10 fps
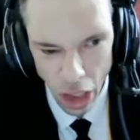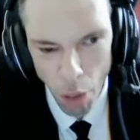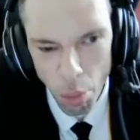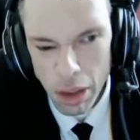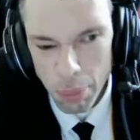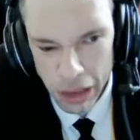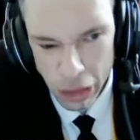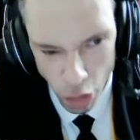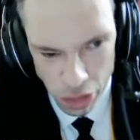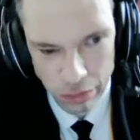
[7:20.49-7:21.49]
I want to
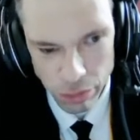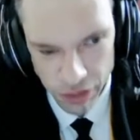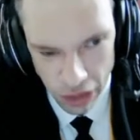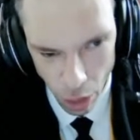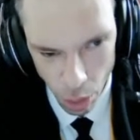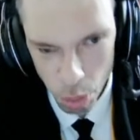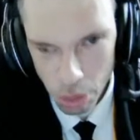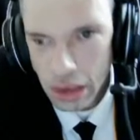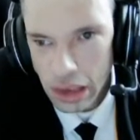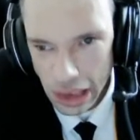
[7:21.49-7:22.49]
be honest with you
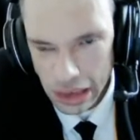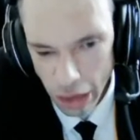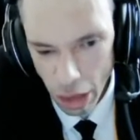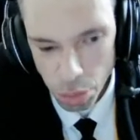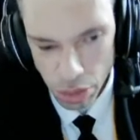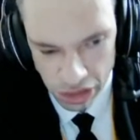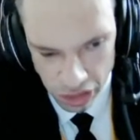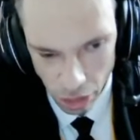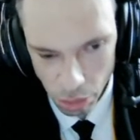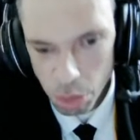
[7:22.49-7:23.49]
as I would
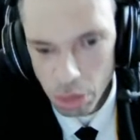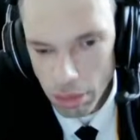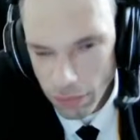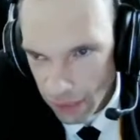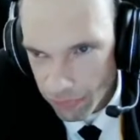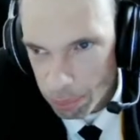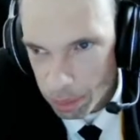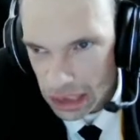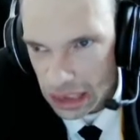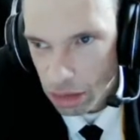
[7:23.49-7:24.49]
do with
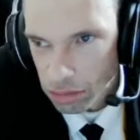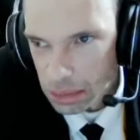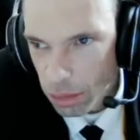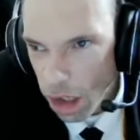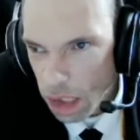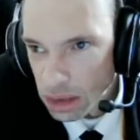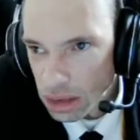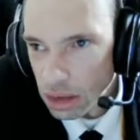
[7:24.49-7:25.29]
everybody else, right?